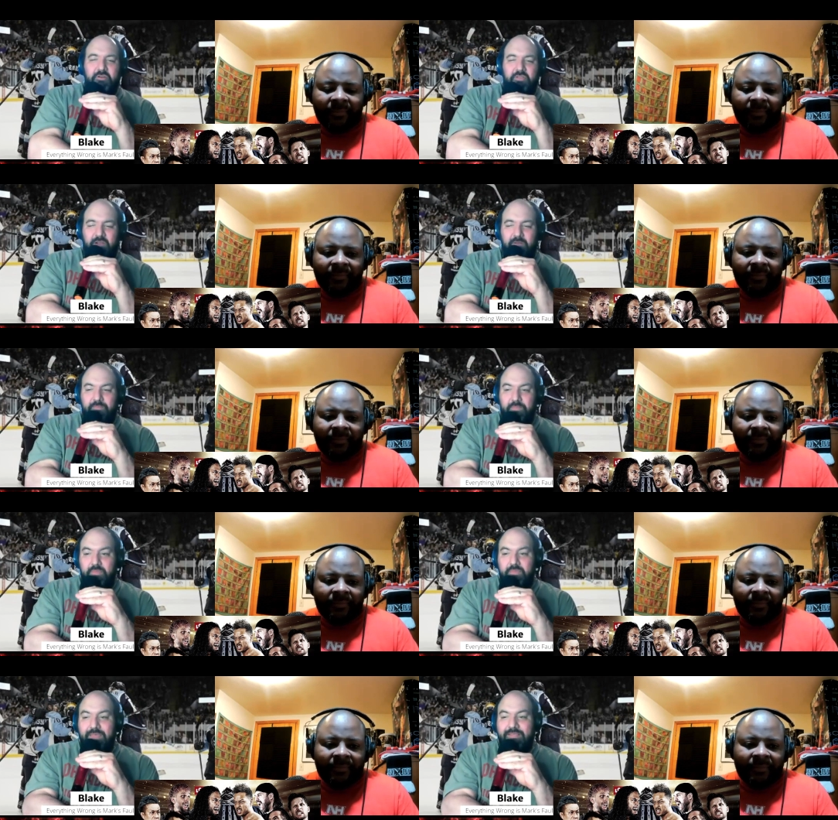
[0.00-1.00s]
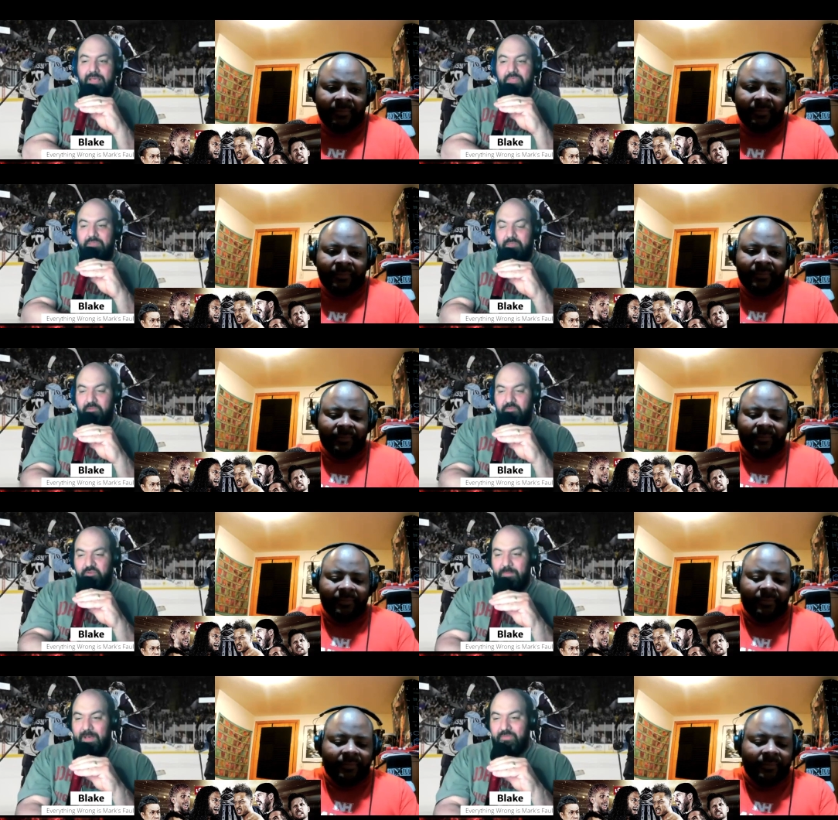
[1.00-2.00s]
Speaker 1: earlier, they said that this is for
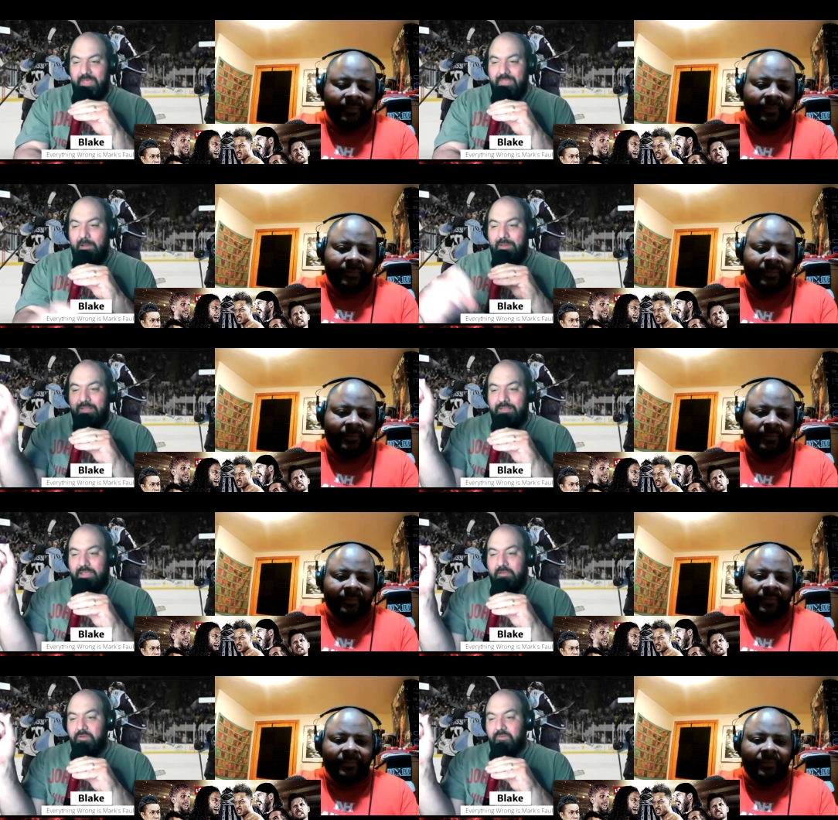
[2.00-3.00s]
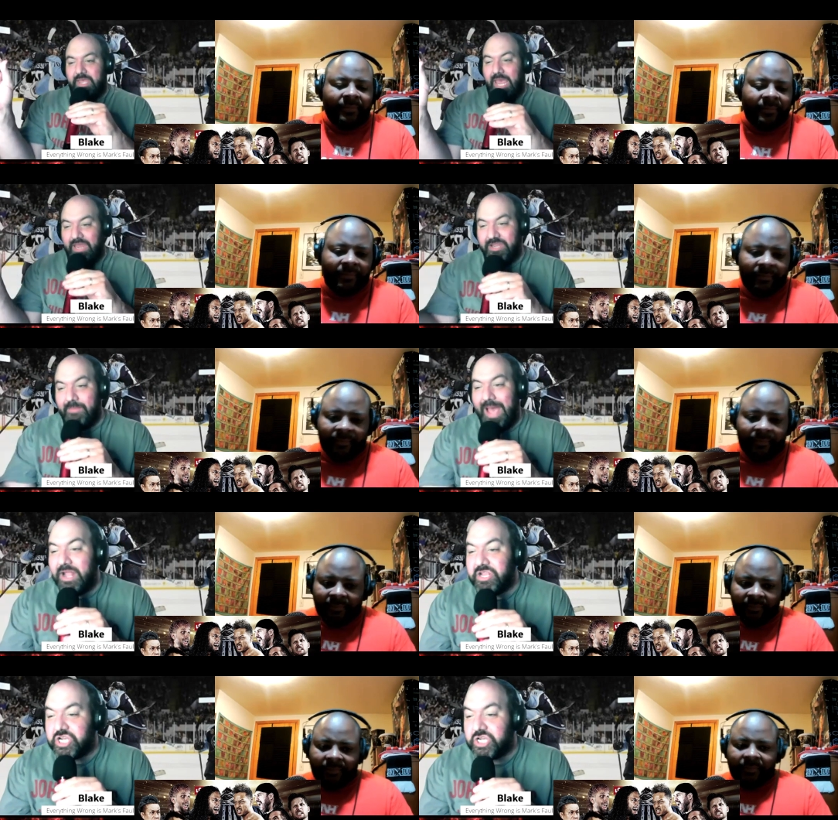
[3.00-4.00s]
the belt. Now, is this a unification
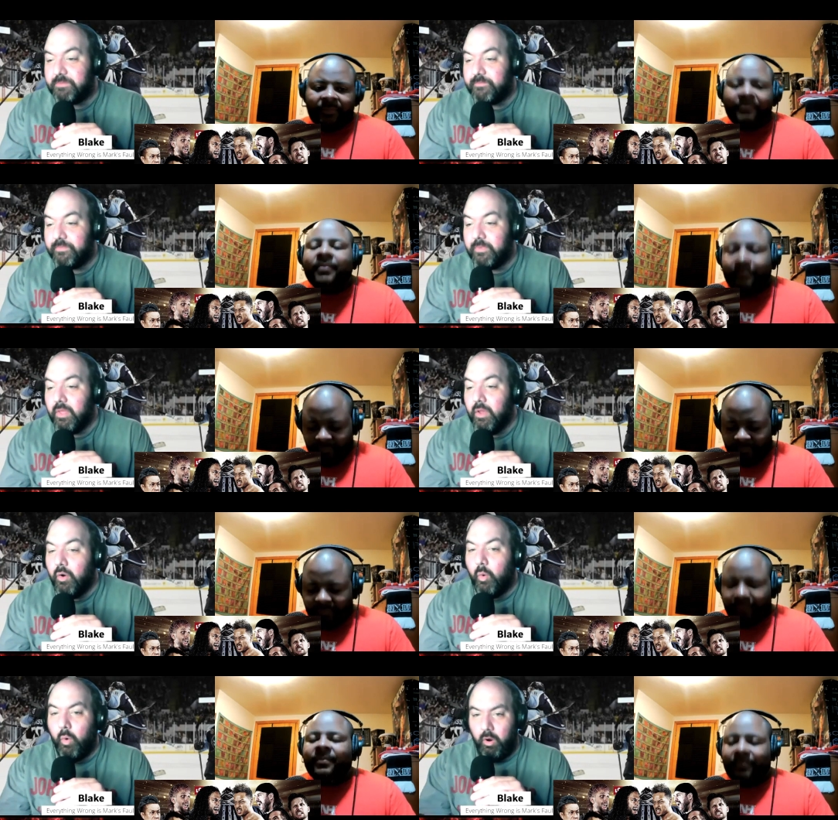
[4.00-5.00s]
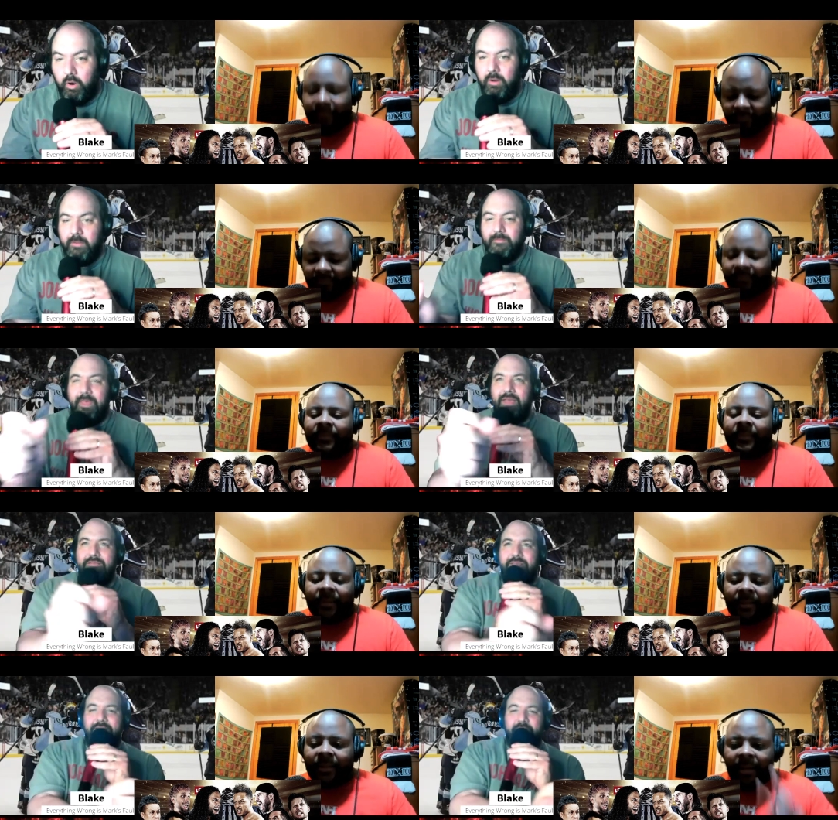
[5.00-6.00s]
match, or
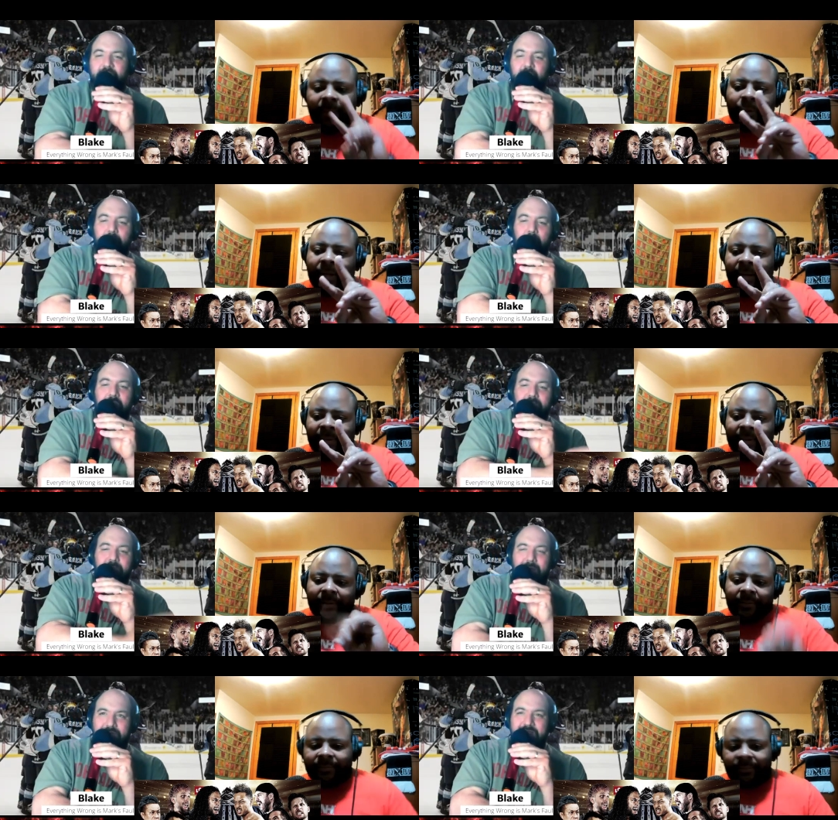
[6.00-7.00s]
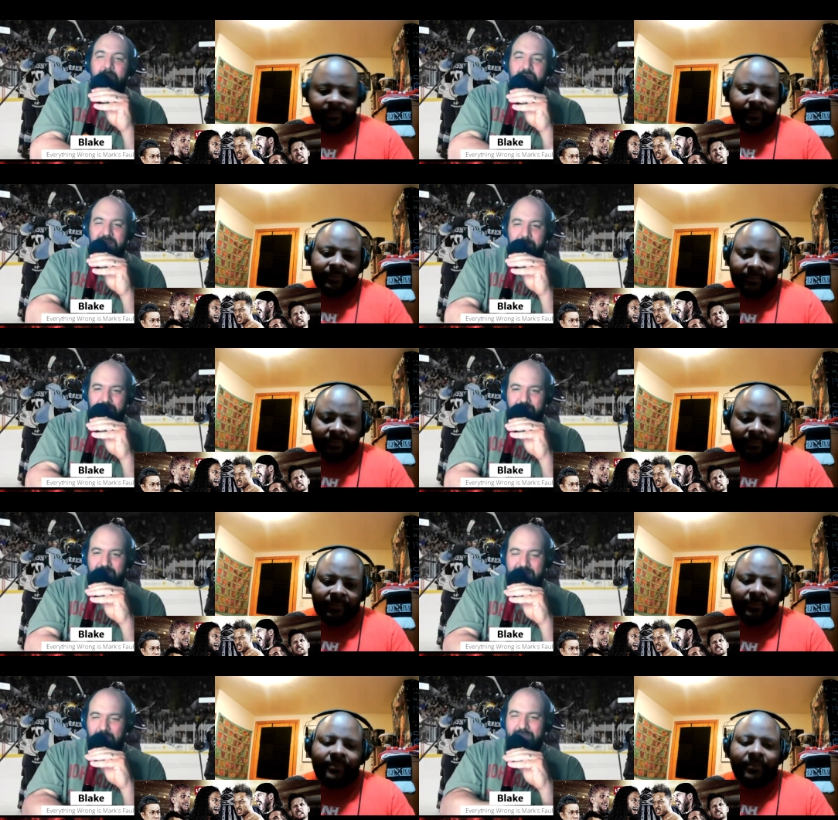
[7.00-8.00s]
is this
Speaker 2: double champions?
Speaker 1: Belt, double champions.
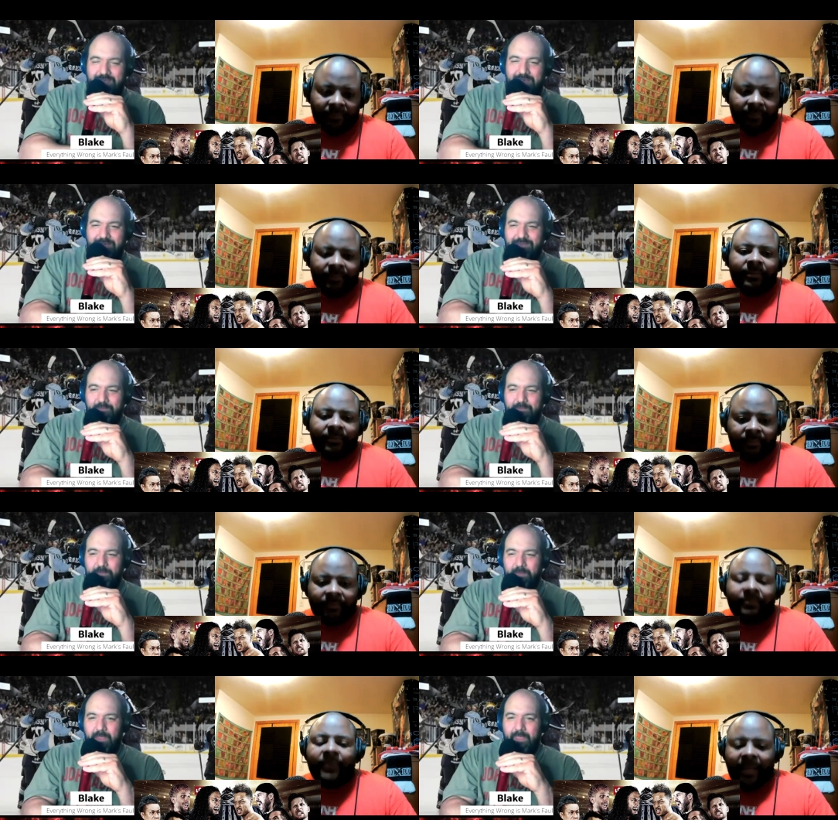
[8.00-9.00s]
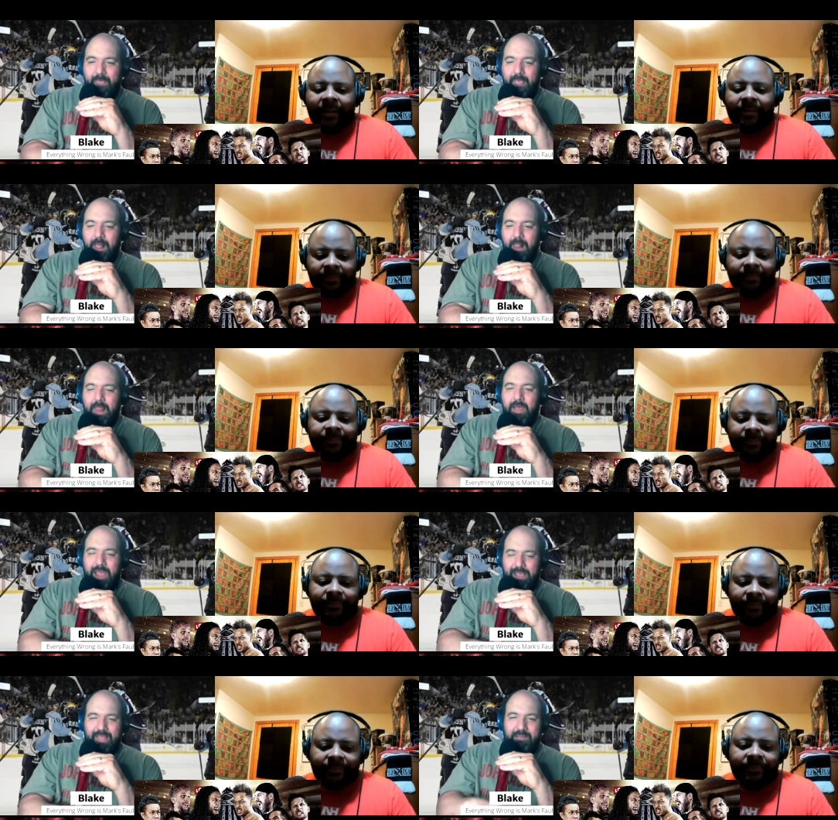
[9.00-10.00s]
Is that what this is? Yeah.
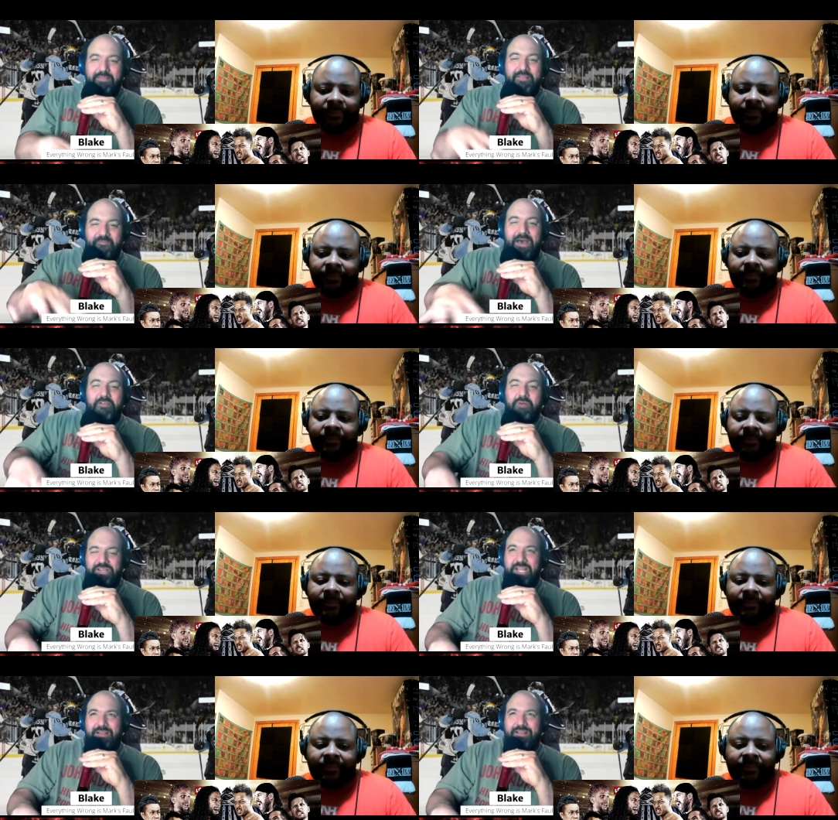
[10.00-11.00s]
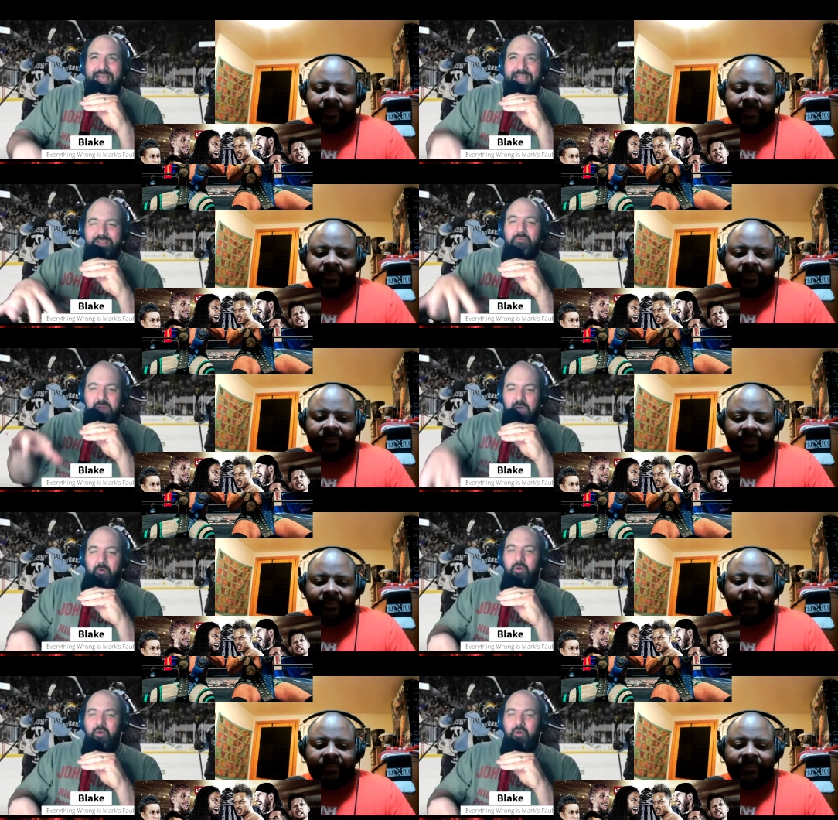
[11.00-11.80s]
Okay, it's a valid question because I don't know.